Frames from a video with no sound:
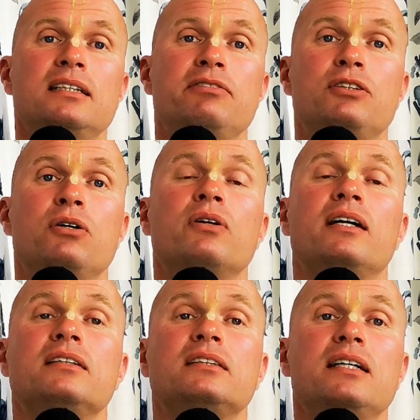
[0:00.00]
If we don't
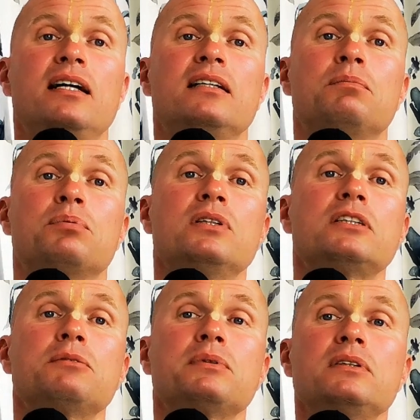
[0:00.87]
understand the
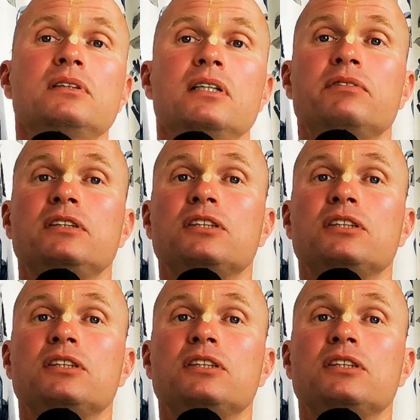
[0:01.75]
principle and we